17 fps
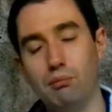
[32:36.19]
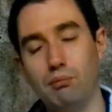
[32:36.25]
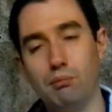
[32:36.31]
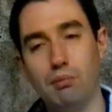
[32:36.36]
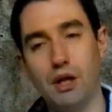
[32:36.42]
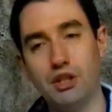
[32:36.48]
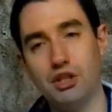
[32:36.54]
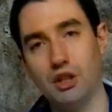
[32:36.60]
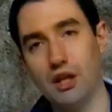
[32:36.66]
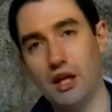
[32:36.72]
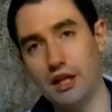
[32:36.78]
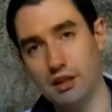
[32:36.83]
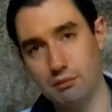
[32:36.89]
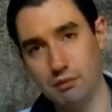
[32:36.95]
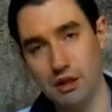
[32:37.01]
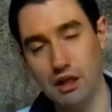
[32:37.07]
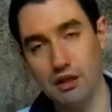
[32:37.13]

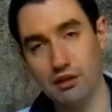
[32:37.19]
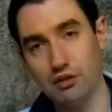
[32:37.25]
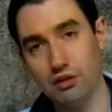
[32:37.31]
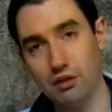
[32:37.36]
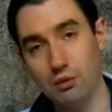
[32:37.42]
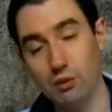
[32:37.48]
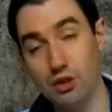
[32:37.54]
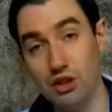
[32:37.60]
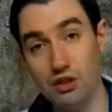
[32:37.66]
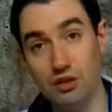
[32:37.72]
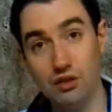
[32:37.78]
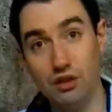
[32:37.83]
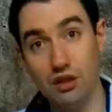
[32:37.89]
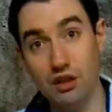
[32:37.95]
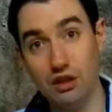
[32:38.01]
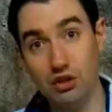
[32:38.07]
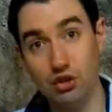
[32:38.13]
botulinum toxin, which is
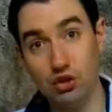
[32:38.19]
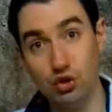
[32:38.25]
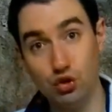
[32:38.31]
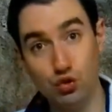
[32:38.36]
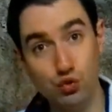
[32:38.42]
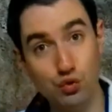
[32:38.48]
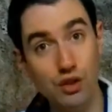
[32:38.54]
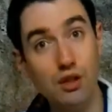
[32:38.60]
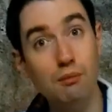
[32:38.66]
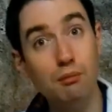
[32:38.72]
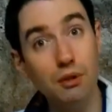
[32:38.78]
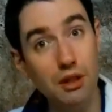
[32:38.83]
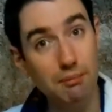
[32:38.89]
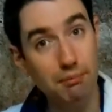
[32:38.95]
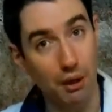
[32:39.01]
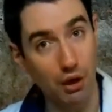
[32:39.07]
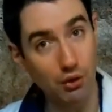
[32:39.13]
an
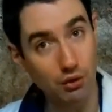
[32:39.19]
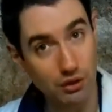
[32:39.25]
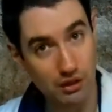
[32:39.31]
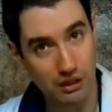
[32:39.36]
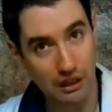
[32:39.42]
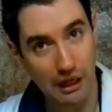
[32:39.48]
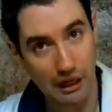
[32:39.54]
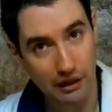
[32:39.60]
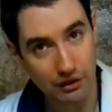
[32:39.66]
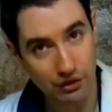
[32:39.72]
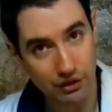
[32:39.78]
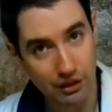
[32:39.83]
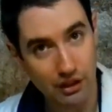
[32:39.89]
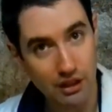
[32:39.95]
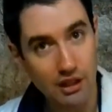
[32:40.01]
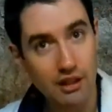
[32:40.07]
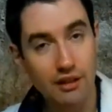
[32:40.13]
extremely potent toxin